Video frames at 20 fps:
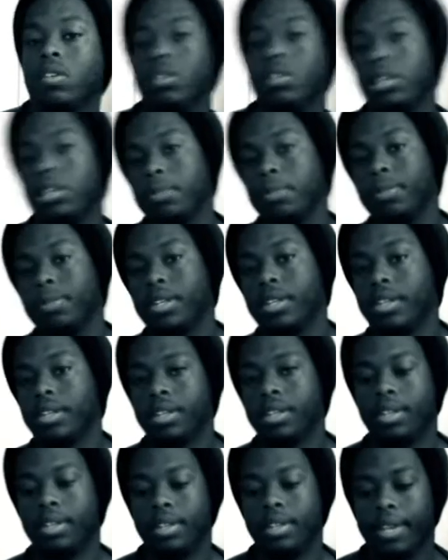
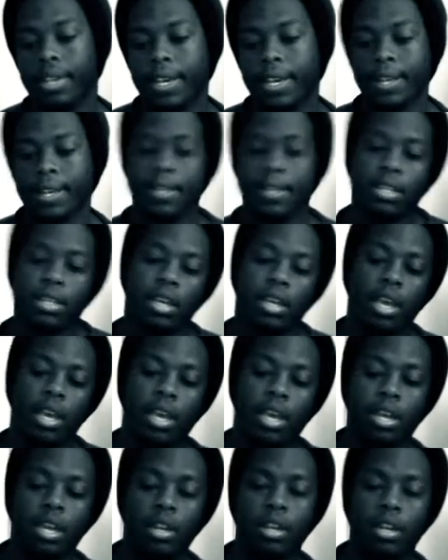AAMD deck,
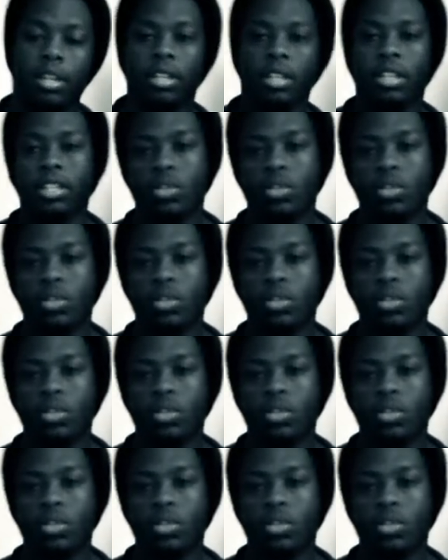and